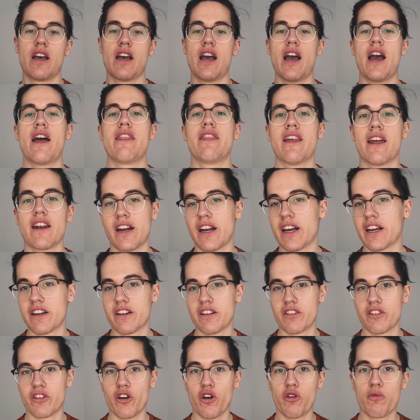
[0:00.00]
And then I
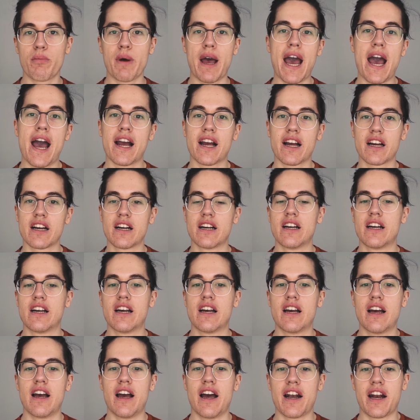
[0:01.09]
could go back
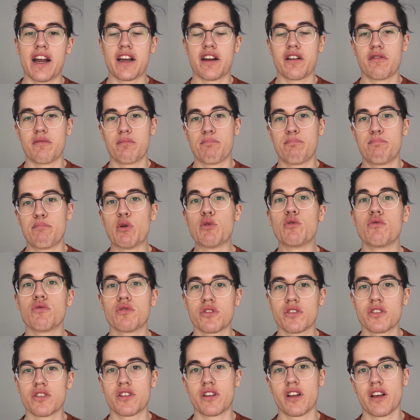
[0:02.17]
and I could
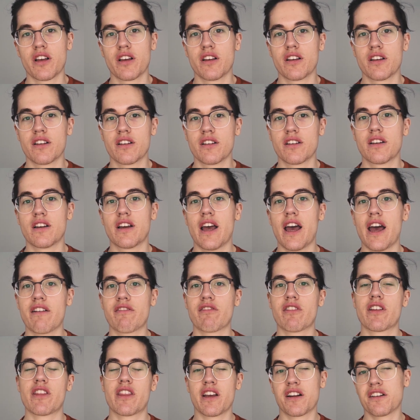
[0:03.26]
boost
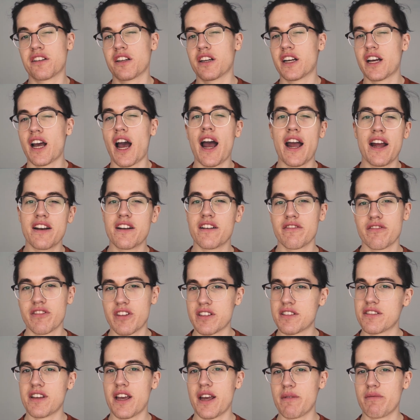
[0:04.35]
everything to kind of the
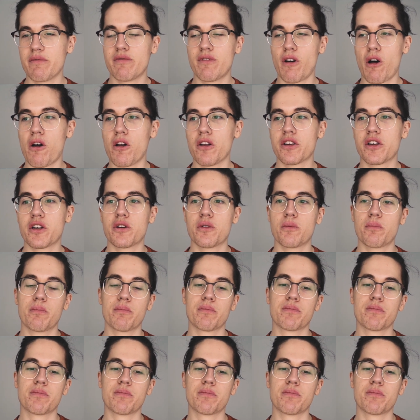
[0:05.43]
same volume.